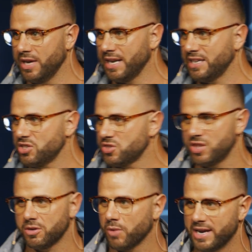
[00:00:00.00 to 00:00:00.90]
And I just
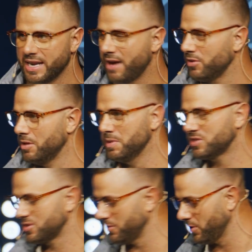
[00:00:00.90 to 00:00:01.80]
think right now in the
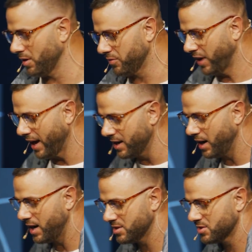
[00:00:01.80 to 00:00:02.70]
midst of
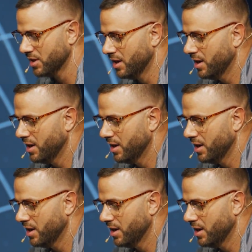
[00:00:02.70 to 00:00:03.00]
chaos,